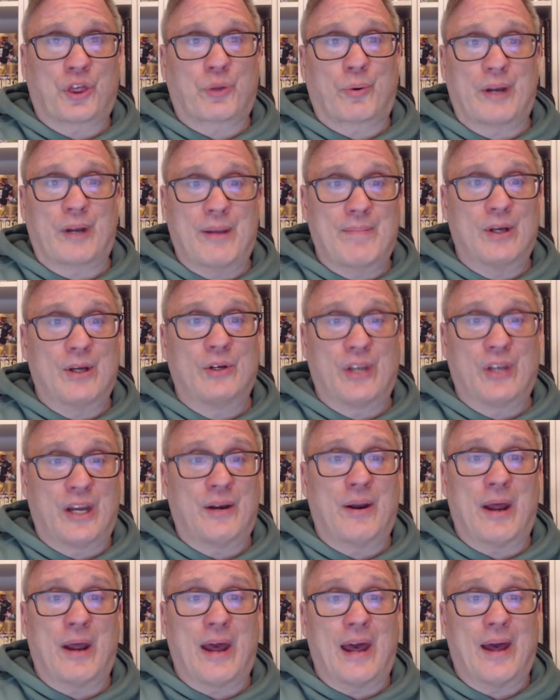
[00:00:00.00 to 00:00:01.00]

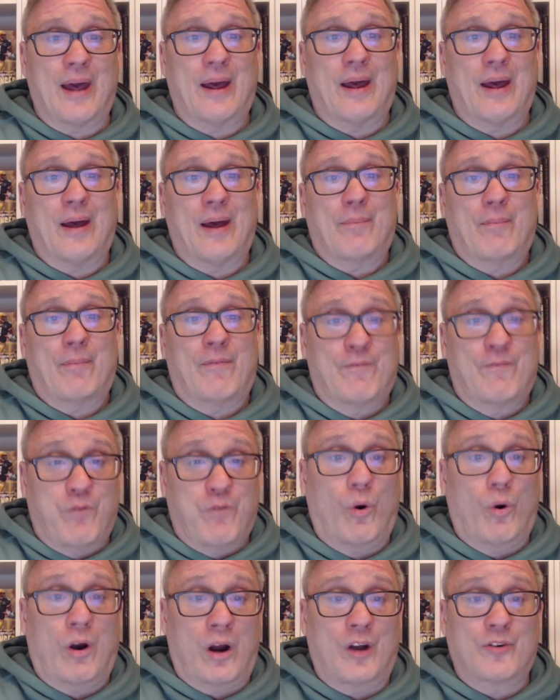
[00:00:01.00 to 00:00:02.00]

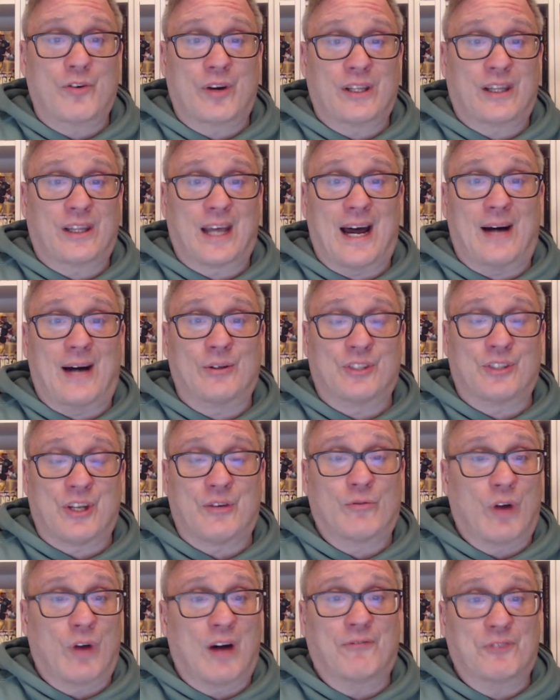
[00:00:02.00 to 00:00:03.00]

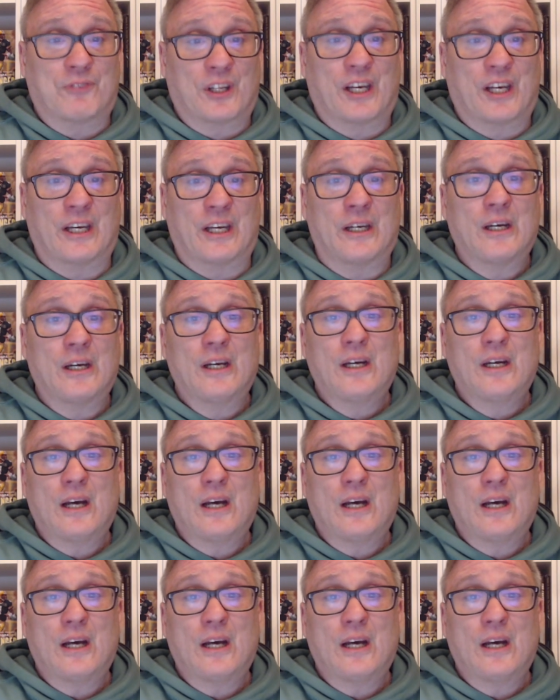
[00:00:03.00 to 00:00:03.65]
$3,400,000 roughly.